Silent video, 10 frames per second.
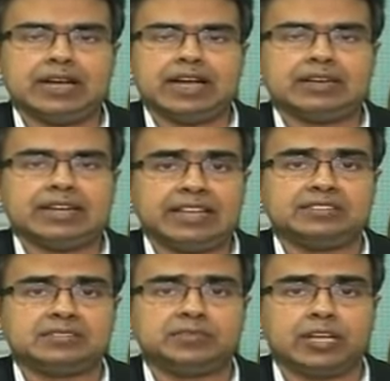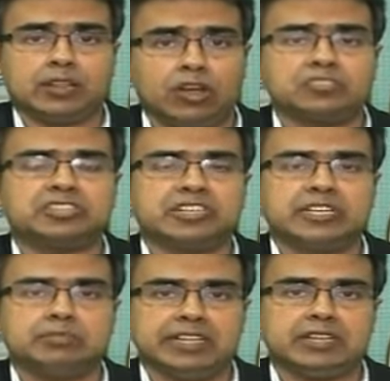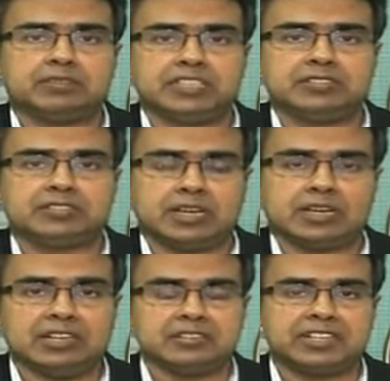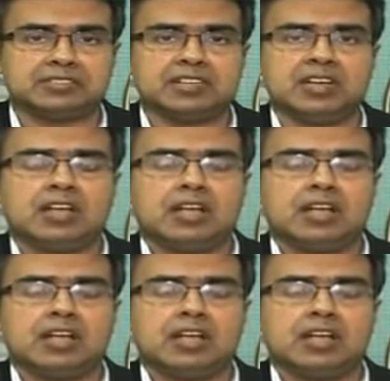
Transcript: And hence, we are launching in many of these uh, countries.